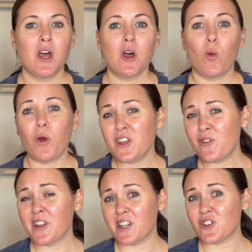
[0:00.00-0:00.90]
What are you
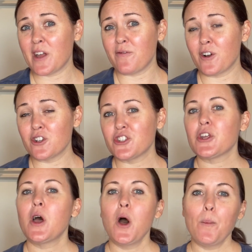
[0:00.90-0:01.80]
gonna try first?
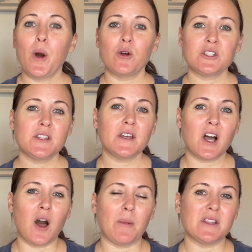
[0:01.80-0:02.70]
Post in the
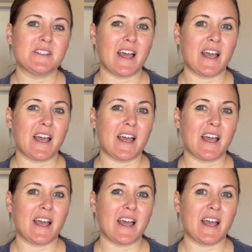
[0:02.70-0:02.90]
comments.